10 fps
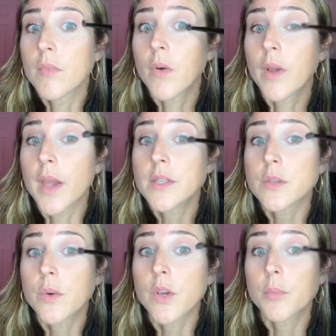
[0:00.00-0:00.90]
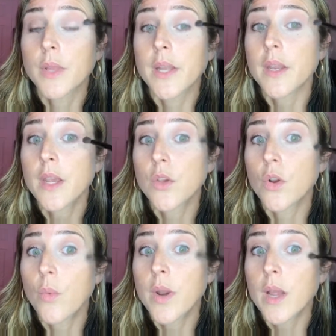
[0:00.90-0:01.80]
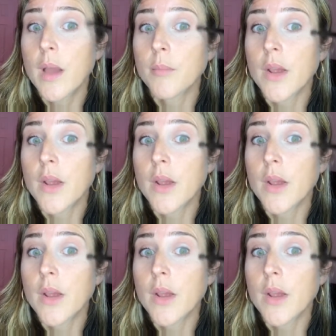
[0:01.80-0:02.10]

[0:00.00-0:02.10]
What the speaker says: Okay, so when you're blending it, you don't want to come